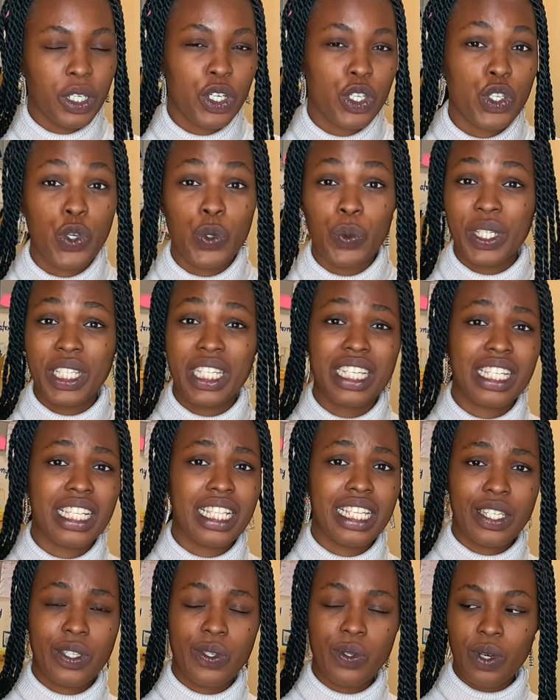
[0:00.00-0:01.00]
So with this
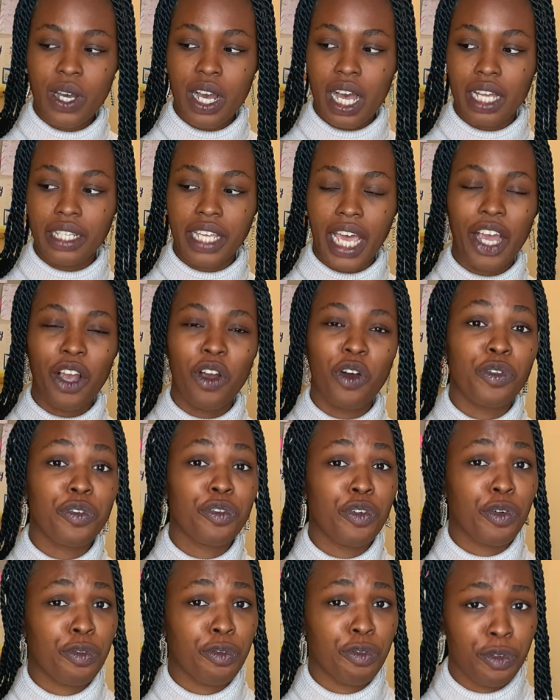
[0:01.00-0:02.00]
little card I got
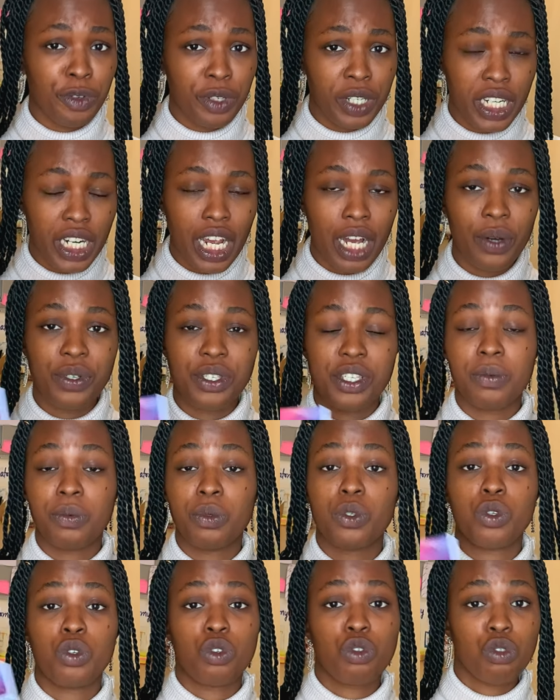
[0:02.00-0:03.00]
for free, I was able
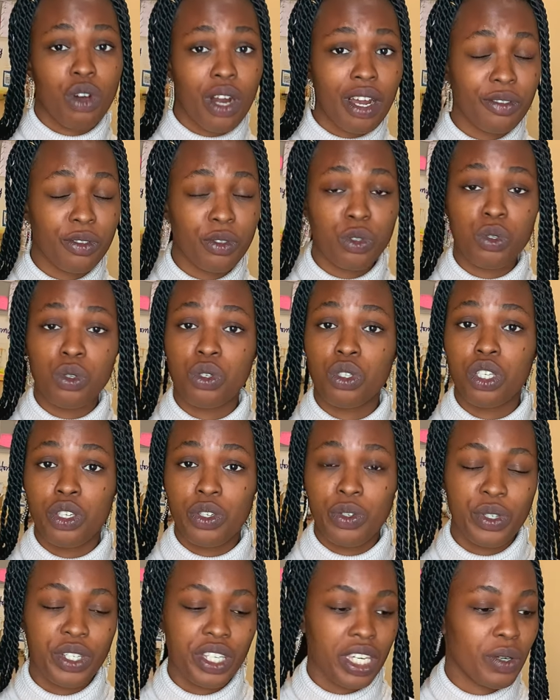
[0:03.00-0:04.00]
to travel to
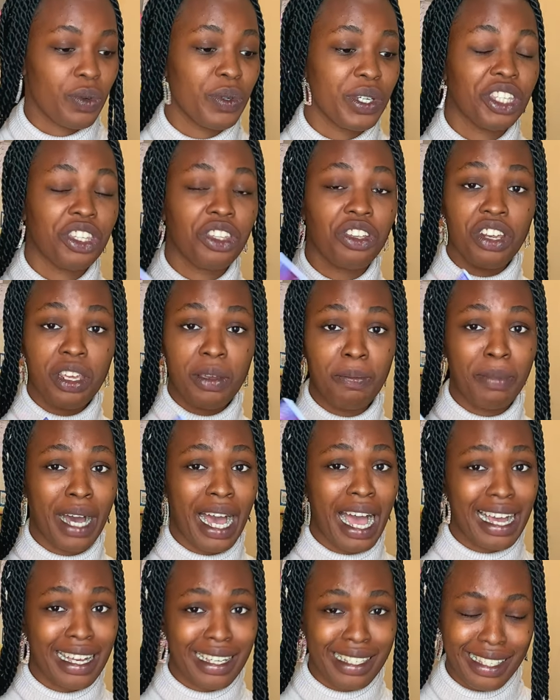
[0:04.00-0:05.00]
the UK with 3
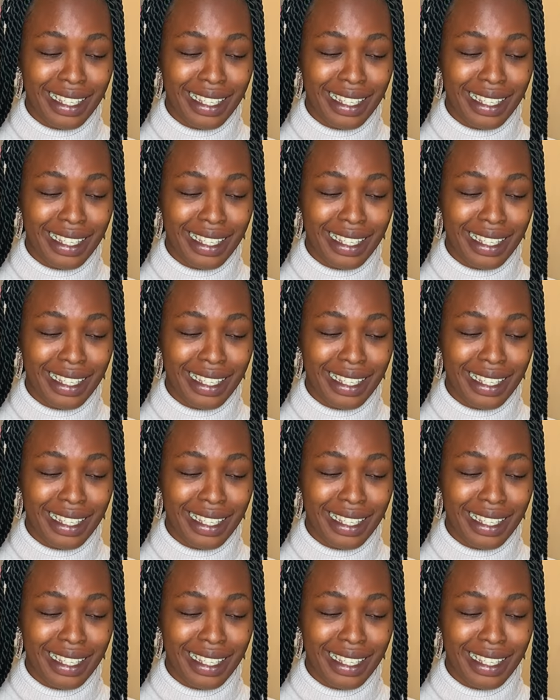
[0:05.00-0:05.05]
bags.